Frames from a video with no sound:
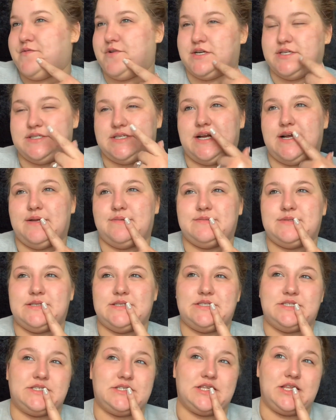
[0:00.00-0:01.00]
first time
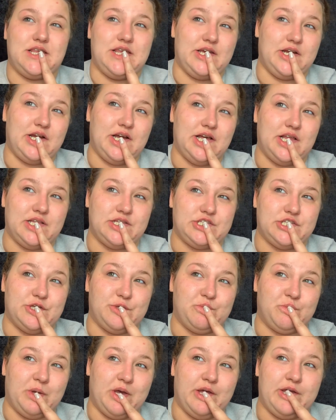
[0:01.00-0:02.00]
since
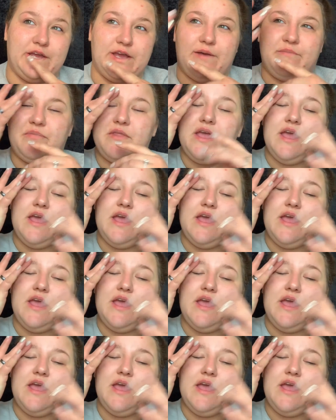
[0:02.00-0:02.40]
Curology, but yeah,